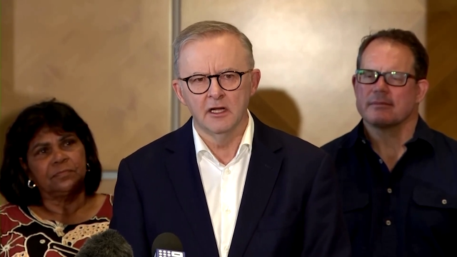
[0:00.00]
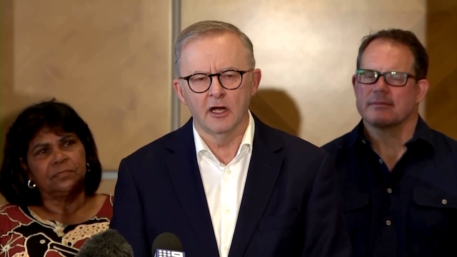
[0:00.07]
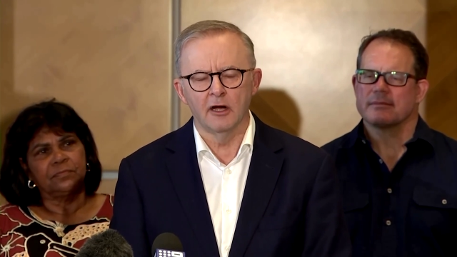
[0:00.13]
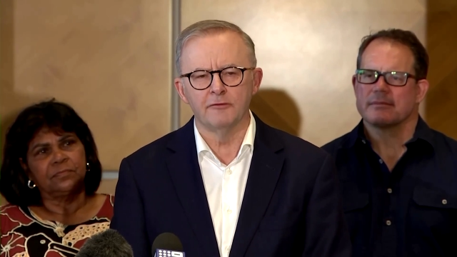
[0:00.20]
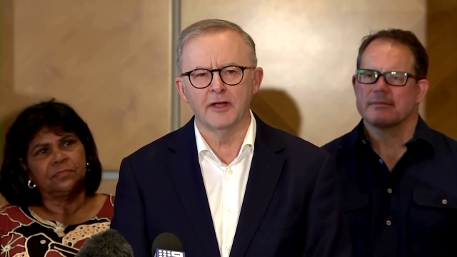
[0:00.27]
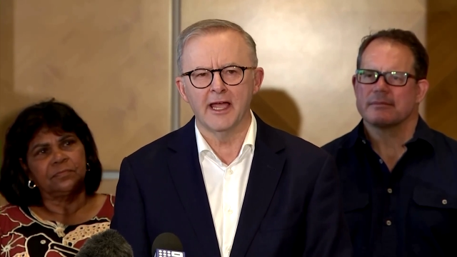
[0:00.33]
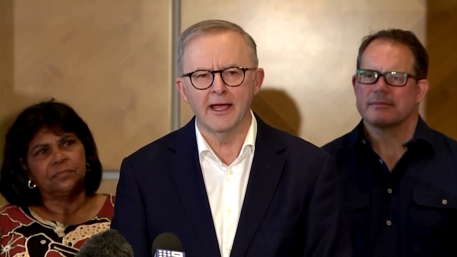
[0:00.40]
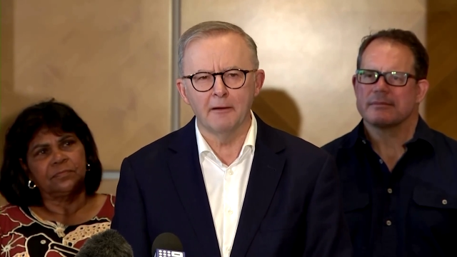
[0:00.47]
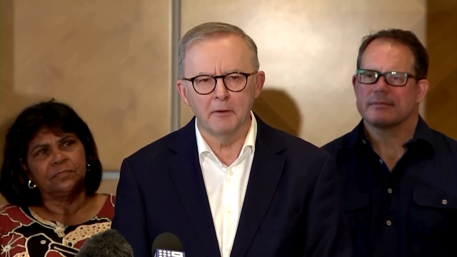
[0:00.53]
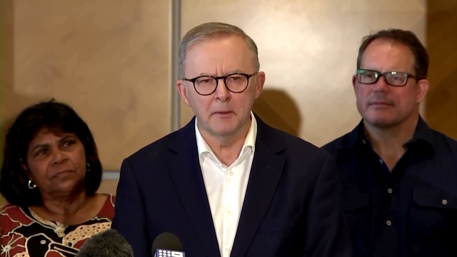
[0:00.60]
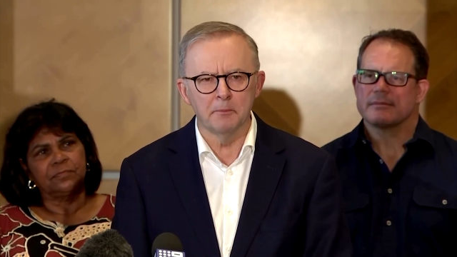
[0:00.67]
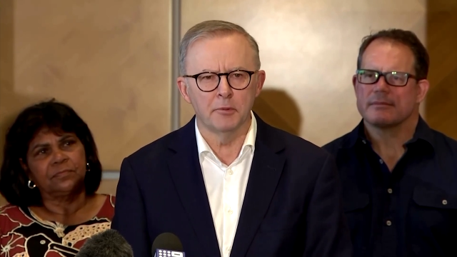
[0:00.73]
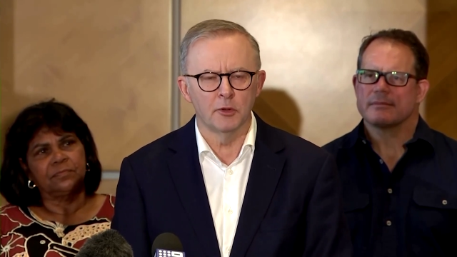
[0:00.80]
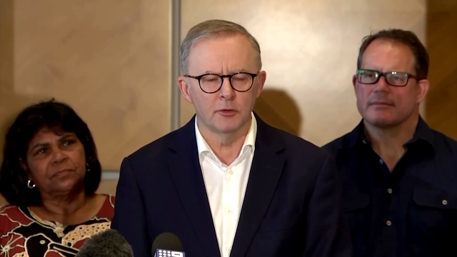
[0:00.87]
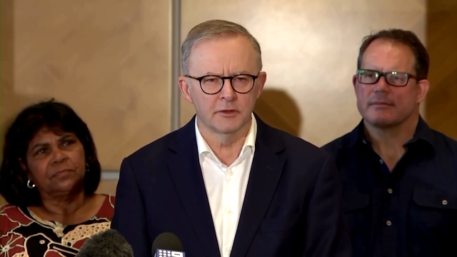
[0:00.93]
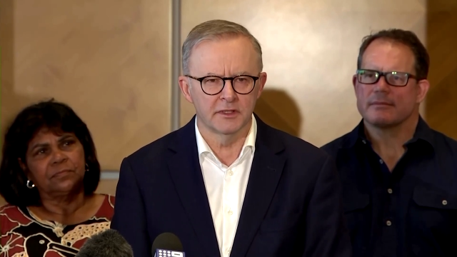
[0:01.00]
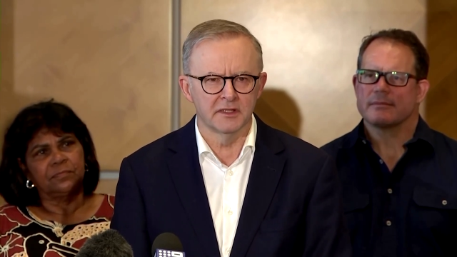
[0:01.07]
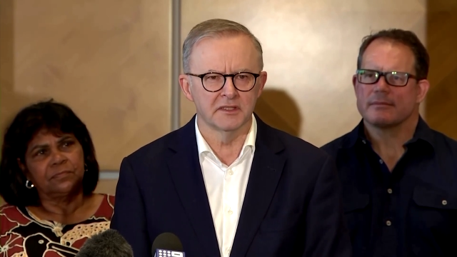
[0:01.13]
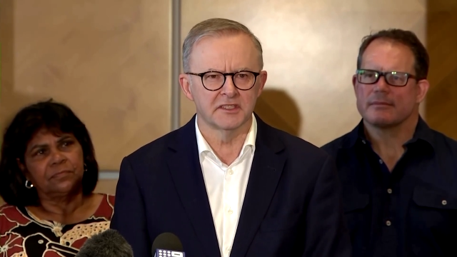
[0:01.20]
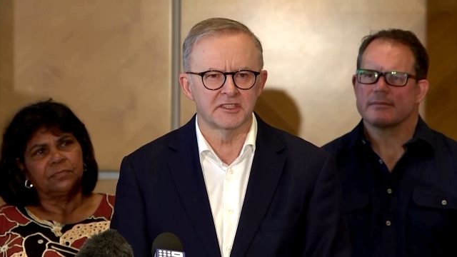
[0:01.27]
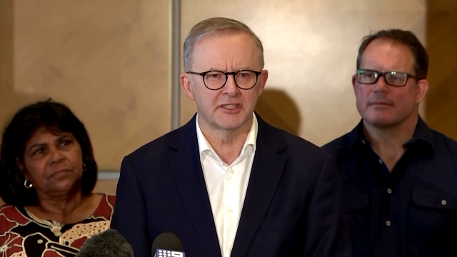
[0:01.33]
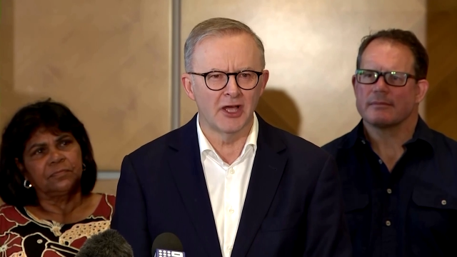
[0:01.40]
Speaker 1: of how
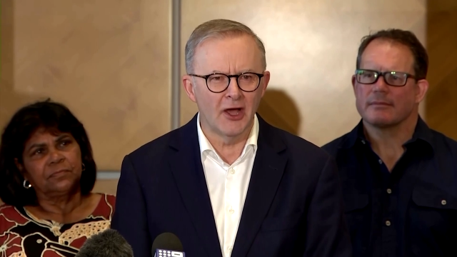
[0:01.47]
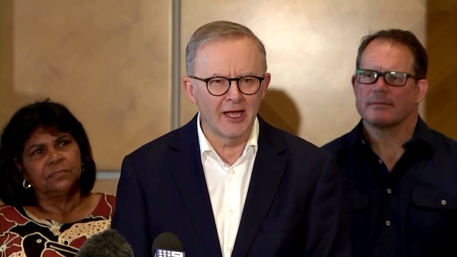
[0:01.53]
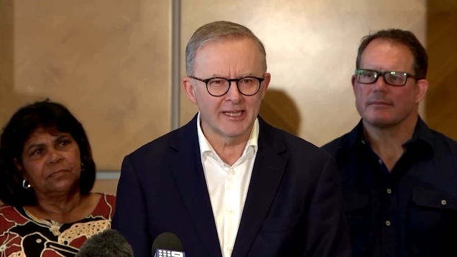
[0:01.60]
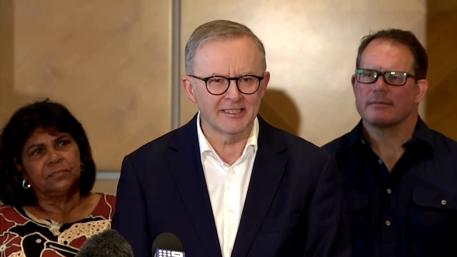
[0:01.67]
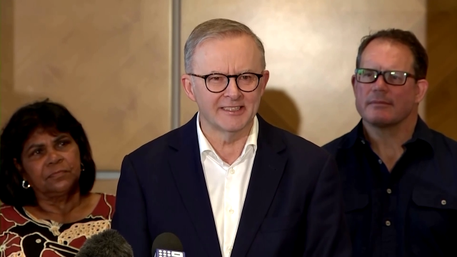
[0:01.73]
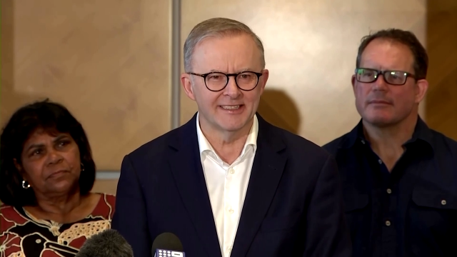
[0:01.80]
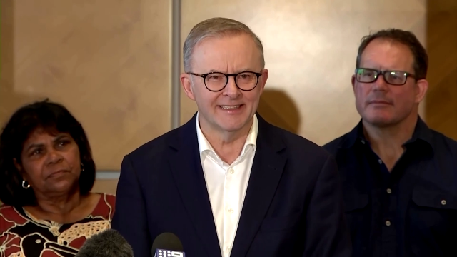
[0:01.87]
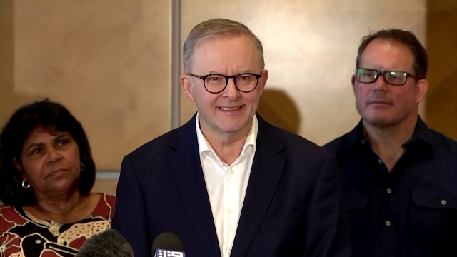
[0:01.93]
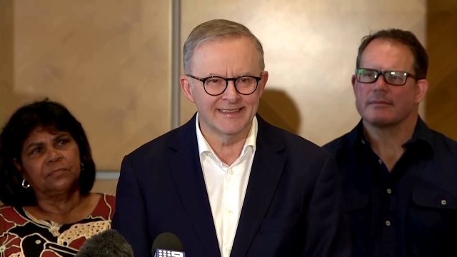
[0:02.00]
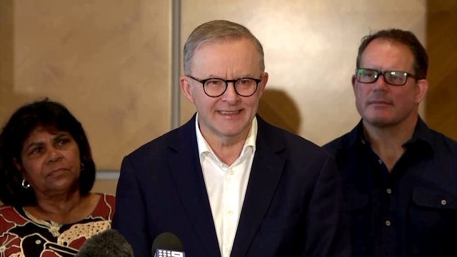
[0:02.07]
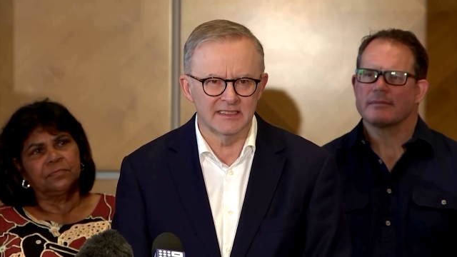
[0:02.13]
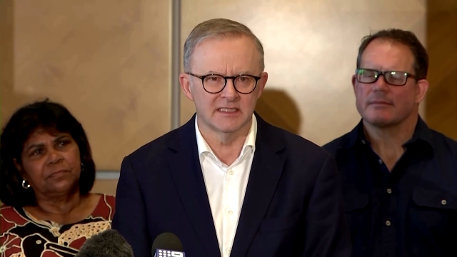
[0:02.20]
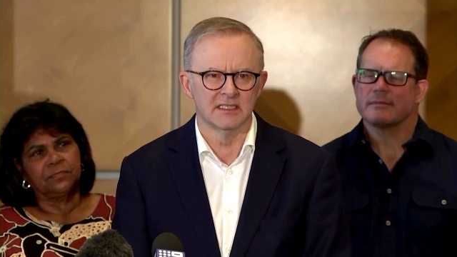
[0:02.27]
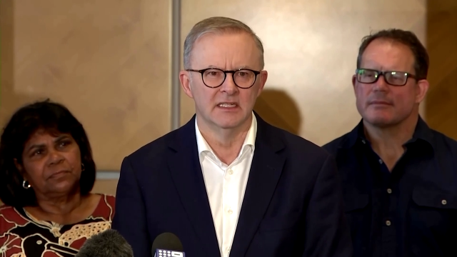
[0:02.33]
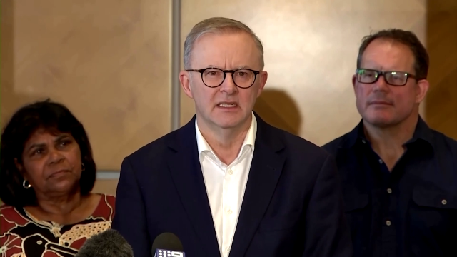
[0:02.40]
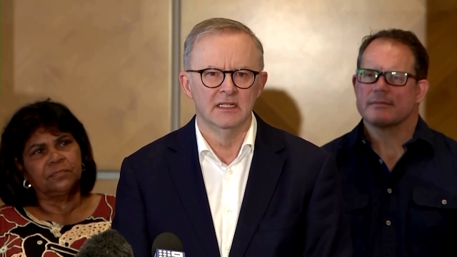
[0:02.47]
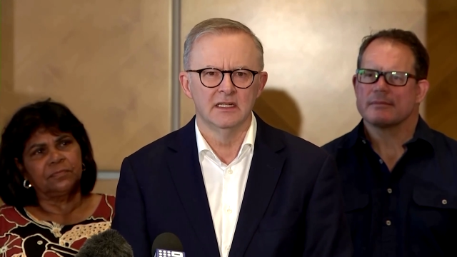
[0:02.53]
important science is.